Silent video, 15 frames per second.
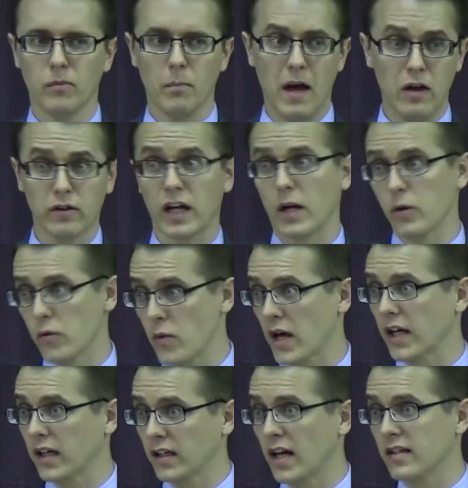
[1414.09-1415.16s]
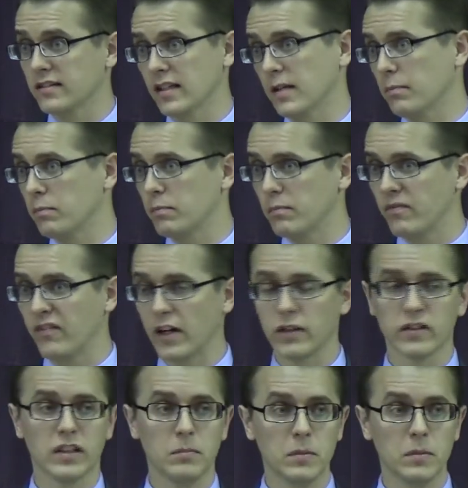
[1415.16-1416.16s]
Malachi would recognize that fairly